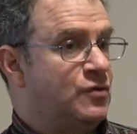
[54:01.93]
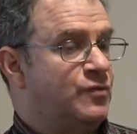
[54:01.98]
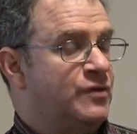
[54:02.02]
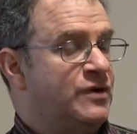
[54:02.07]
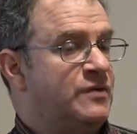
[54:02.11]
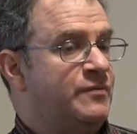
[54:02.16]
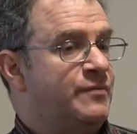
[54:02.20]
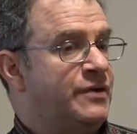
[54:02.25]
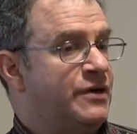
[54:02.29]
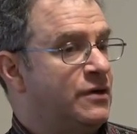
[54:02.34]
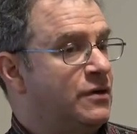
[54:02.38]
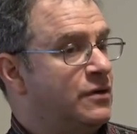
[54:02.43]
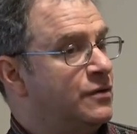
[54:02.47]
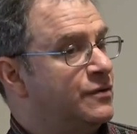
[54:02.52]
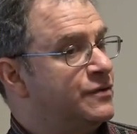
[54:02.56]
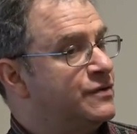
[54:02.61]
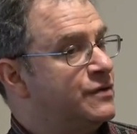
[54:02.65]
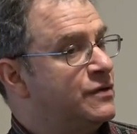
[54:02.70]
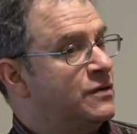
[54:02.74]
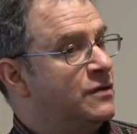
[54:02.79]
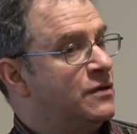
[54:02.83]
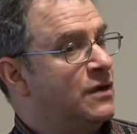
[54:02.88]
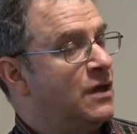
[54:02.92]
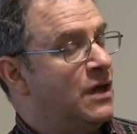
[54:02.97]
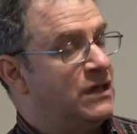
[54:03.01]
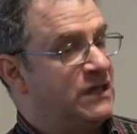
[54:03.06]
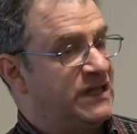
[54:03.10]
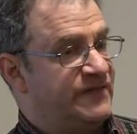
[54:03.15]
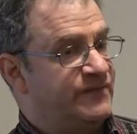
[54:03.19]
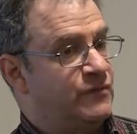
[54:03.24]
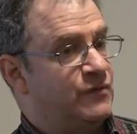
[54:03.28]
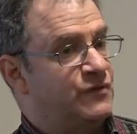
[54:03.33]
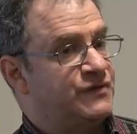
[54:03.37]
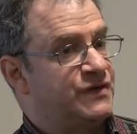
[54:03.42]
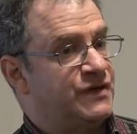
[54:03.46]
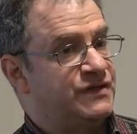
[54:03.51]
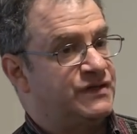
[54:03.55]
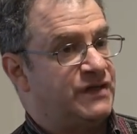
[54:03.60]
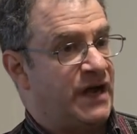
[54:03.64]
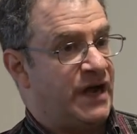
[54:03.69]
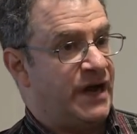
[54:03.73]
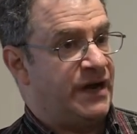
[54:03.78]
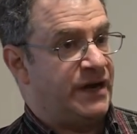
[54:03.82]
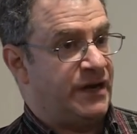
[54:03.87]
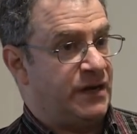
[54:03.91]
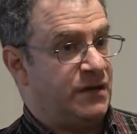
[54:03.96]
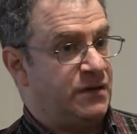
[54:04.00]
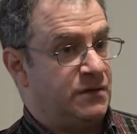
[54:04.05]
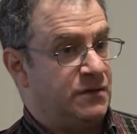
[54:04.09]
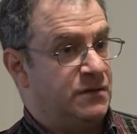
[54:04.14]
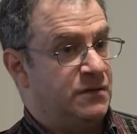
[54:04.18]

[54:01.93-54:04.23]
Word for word: rebuild a livable society.